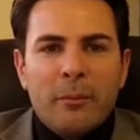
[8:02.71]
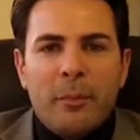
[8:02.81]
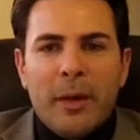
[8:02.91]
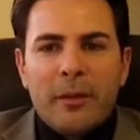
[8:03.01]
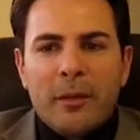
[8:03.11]

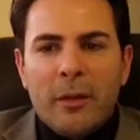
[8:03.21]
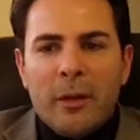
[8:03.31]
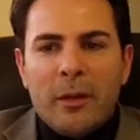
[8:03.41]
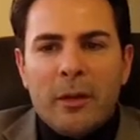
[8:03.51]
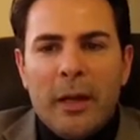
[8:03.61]
But
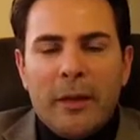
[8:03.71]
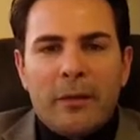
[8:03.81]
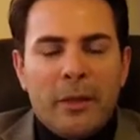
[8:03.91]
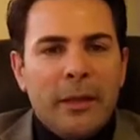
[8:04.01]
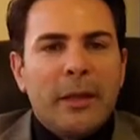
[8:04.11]
I
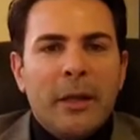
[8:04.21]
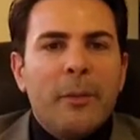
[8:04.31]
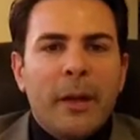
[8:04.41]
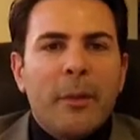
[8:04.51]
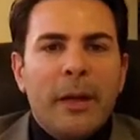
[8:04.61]
still didn't
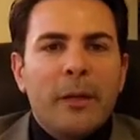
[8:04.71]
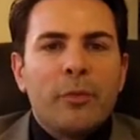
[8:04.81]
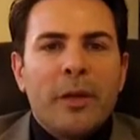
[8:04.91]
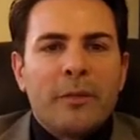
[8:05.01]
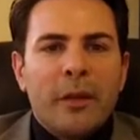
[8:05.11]
make money in
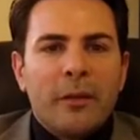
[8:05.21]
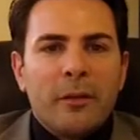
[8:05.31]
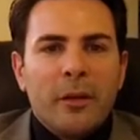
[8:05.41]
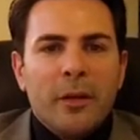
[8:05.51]
real estate.